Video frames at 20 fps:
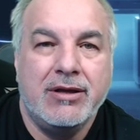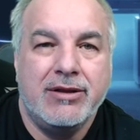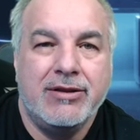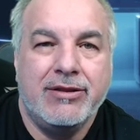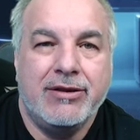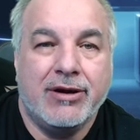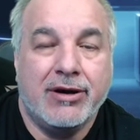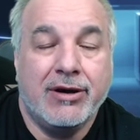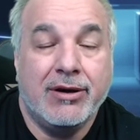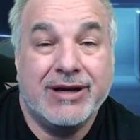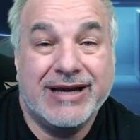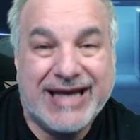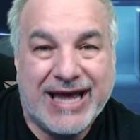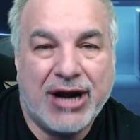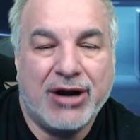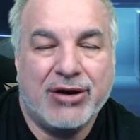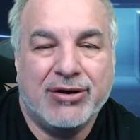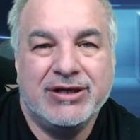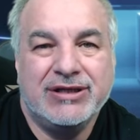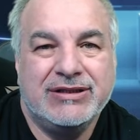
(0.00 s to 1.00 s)
their
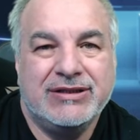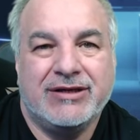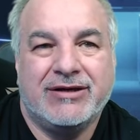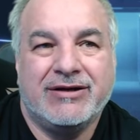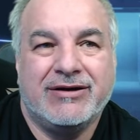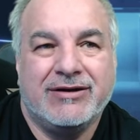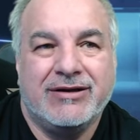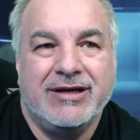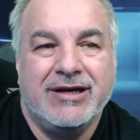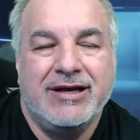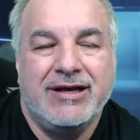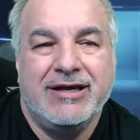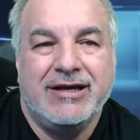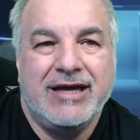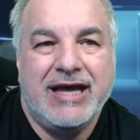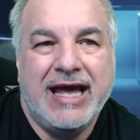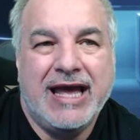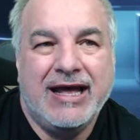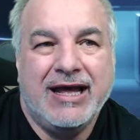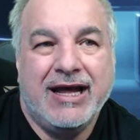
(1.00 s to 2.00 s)
character
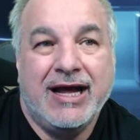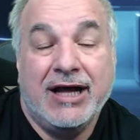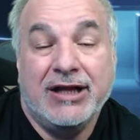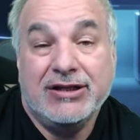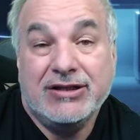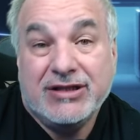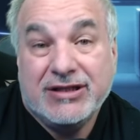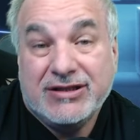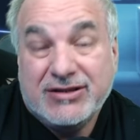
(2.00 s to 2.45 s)
uh,